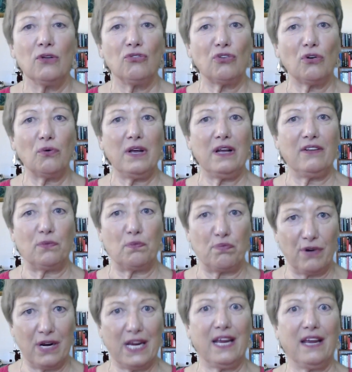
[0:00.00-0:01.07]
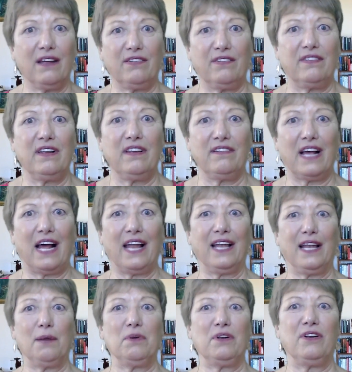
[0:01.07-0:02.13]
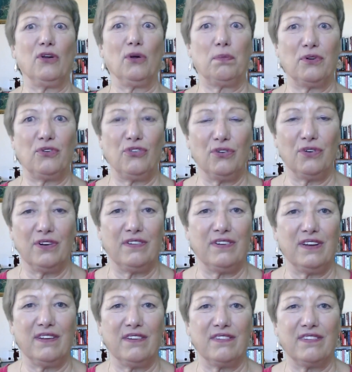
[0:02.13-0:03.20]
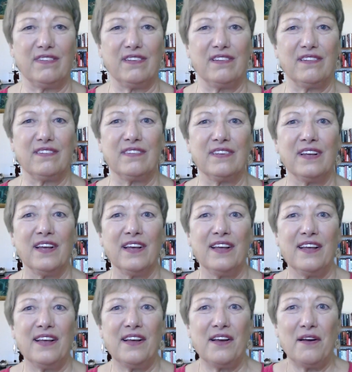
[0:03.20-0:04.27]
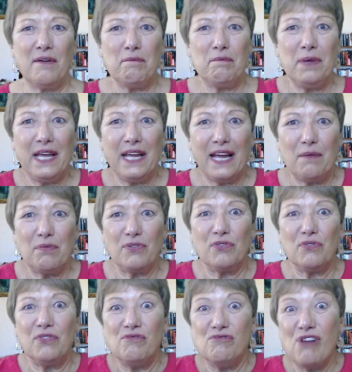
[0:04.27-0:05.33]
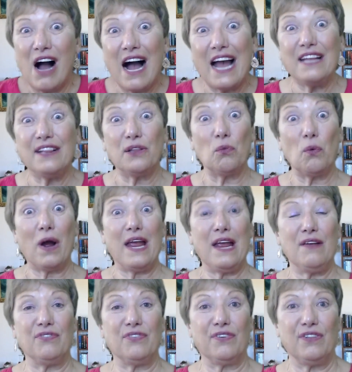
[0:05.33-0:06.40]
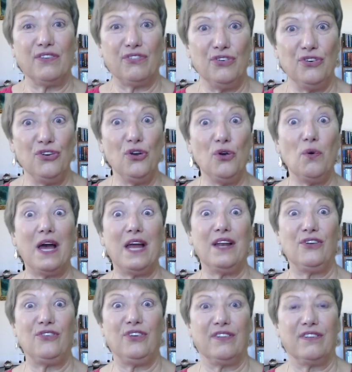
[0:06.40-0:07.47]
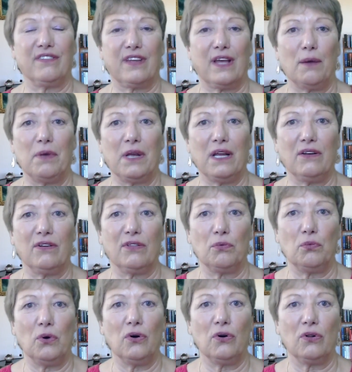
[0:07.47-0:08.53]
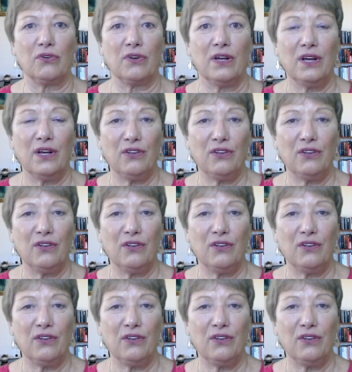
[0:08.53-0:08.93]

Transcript: So, it's bringing us these unlimited opportunities, this being able to ride the waves of this new energy that's coming into the world.